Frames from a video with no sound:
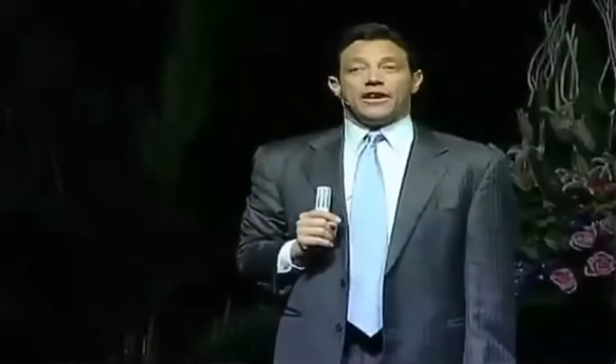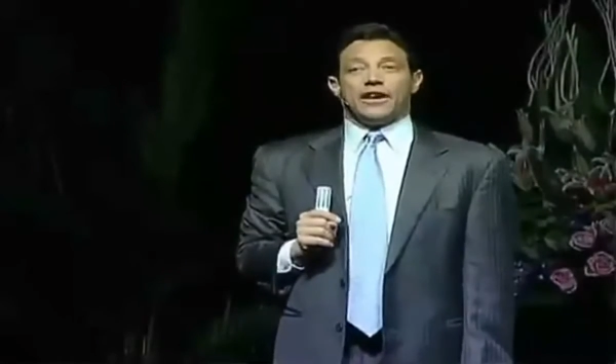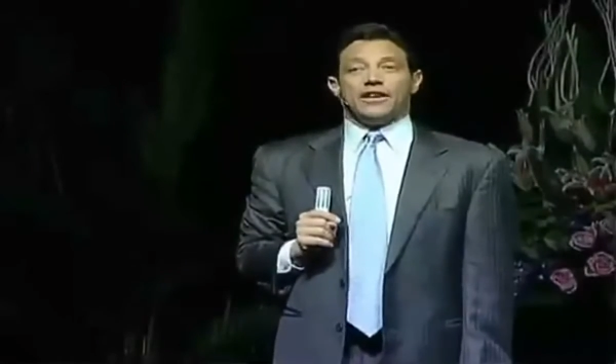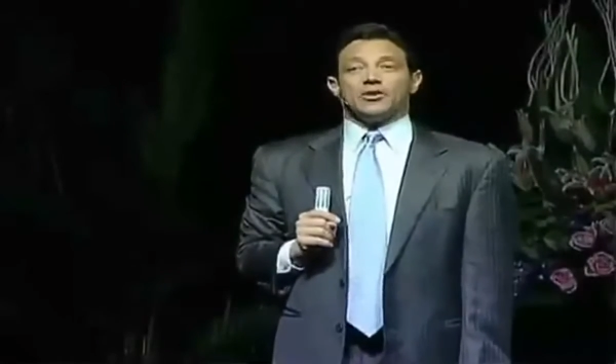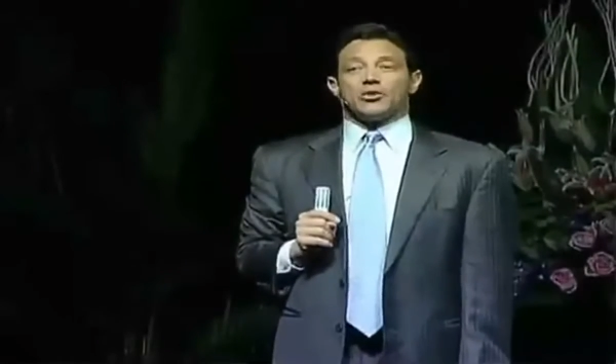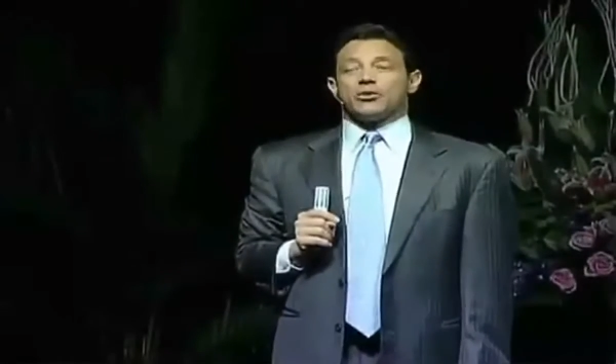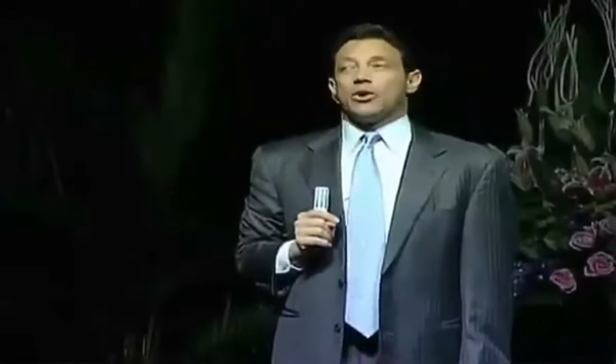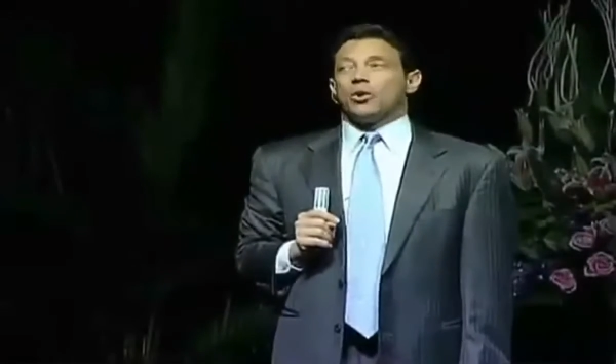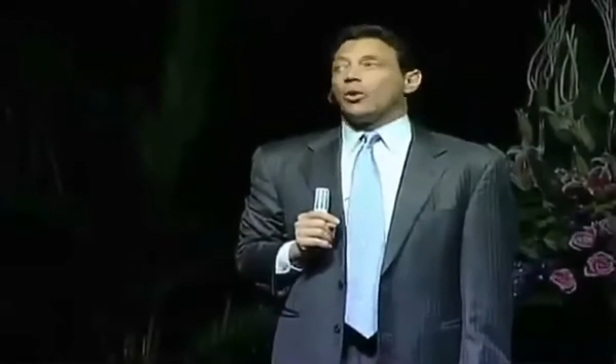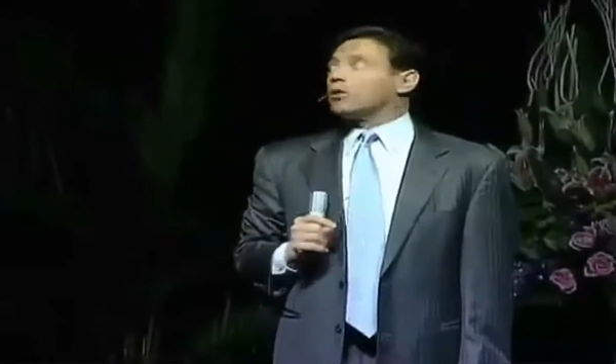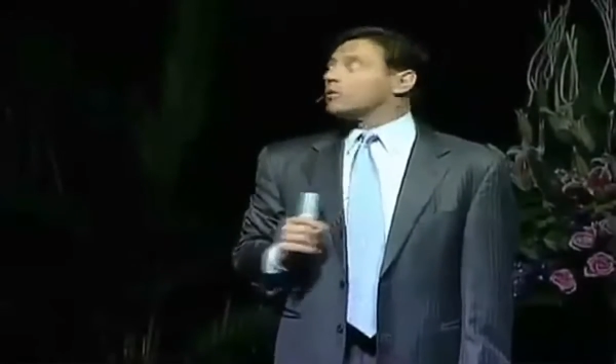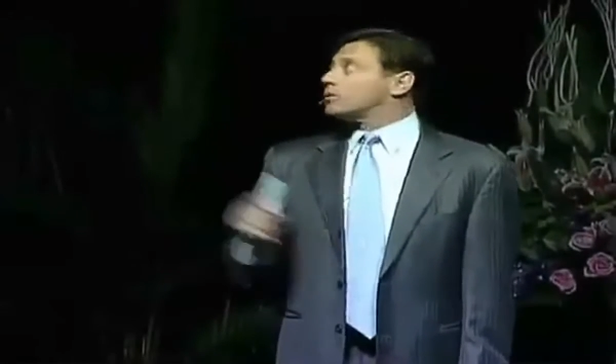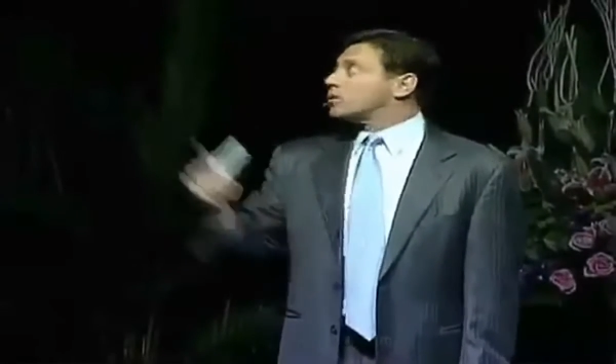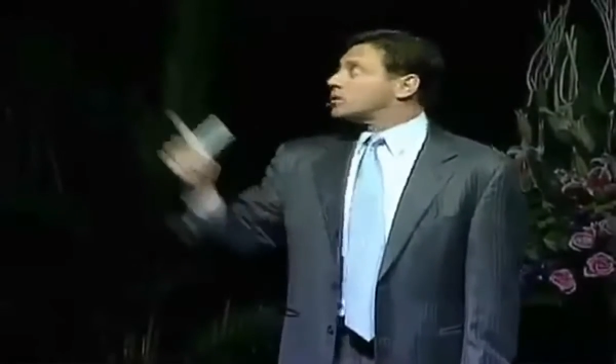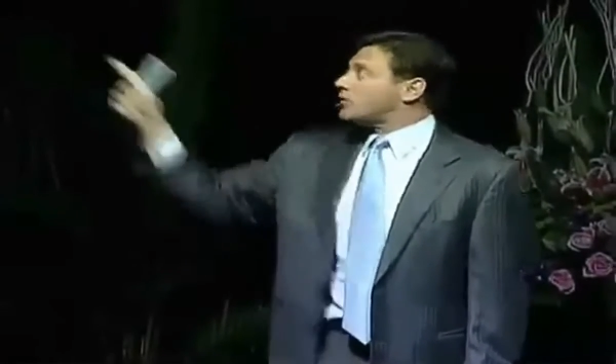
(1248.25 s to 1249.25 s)
in the real world.
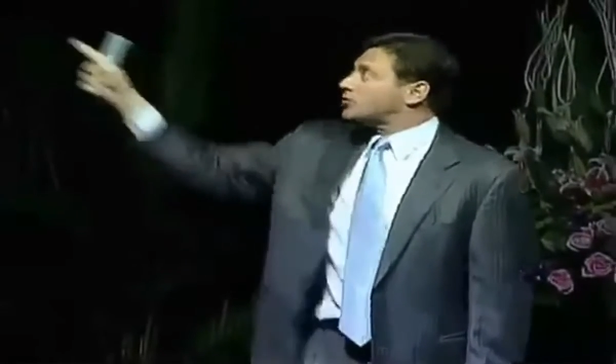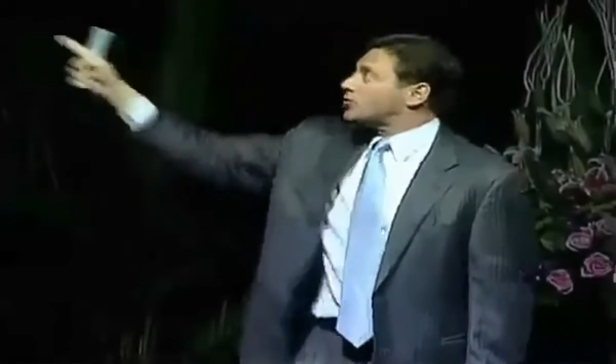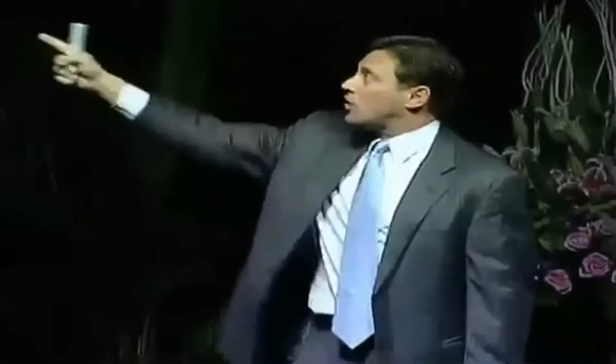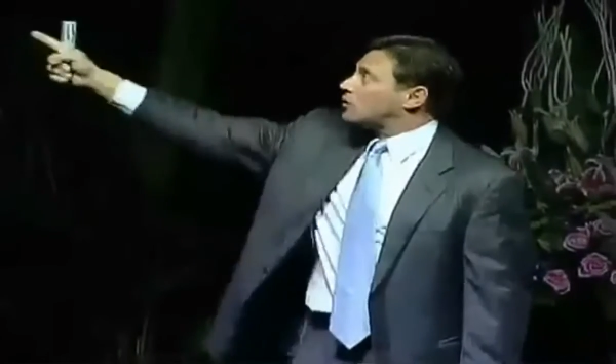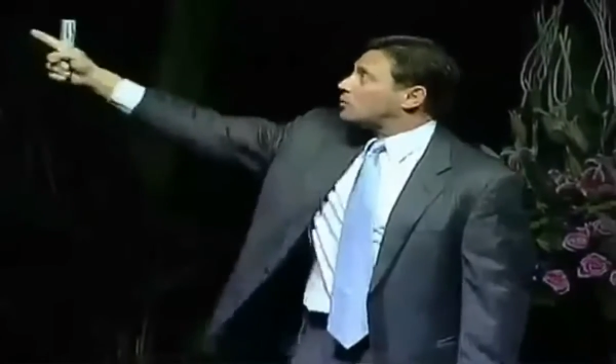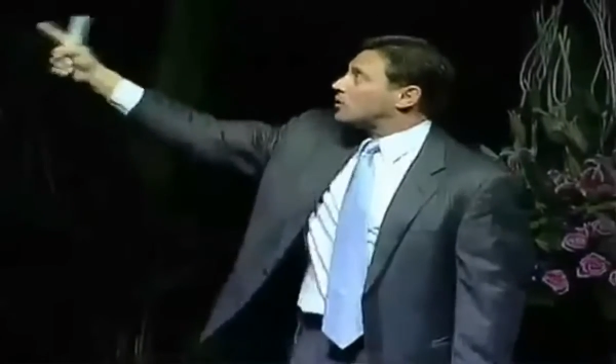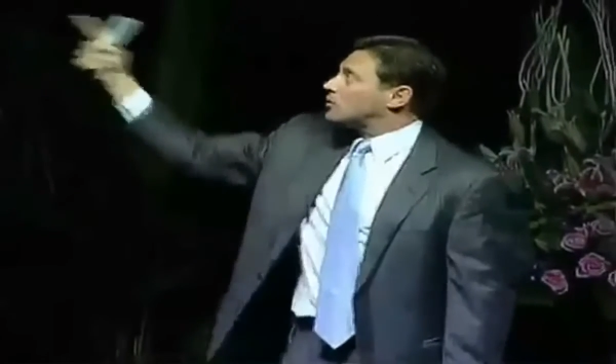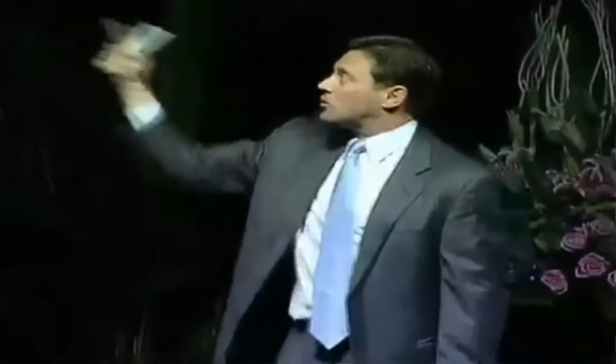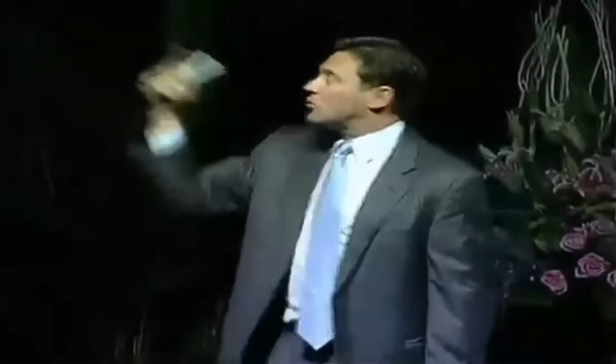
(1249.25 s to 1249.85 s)
Can we flip that slide up, please,